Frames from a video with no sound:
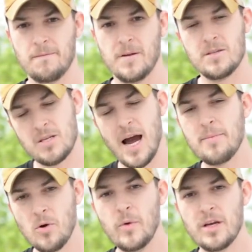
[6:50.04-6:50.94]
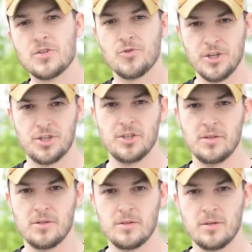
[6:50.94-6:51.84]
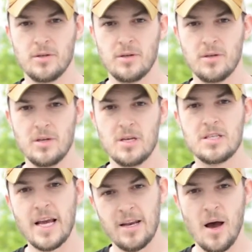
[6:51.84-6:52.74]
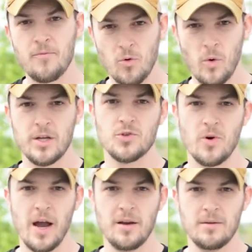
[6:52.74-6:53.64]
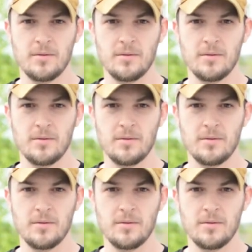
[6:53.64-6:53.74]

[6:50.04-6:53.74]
It's time that we as Christians stand up for what is right.